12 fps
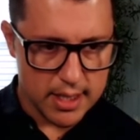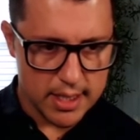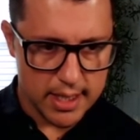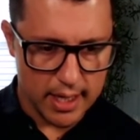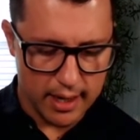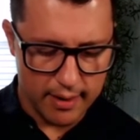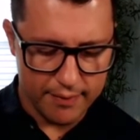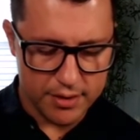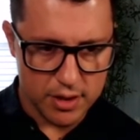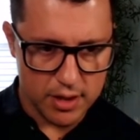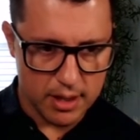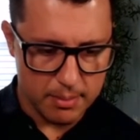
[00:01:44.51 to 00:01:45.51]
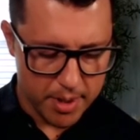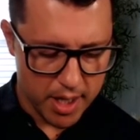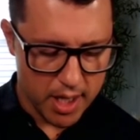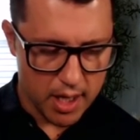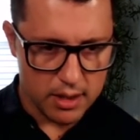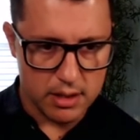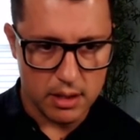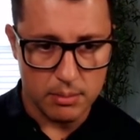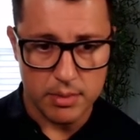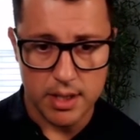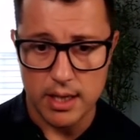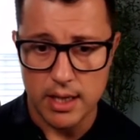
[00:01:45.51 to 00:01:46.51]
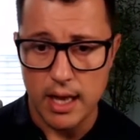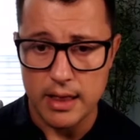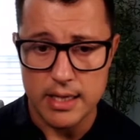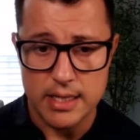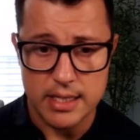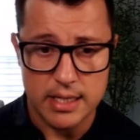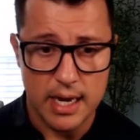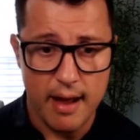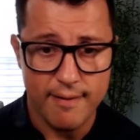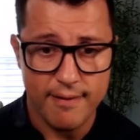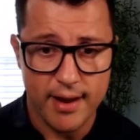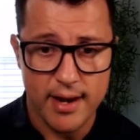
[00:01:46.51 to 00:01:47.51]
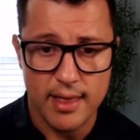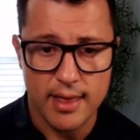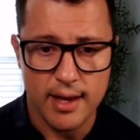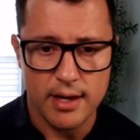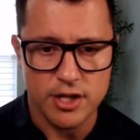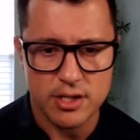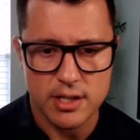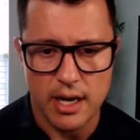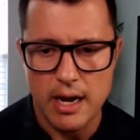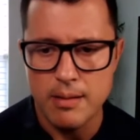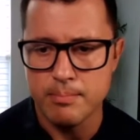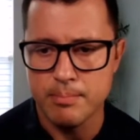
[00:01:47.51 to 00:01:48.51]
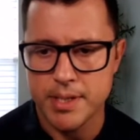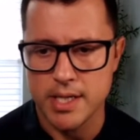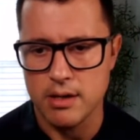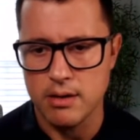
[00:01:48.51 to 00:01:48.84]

df is gonna be something that doesn't have anything, it's just empty.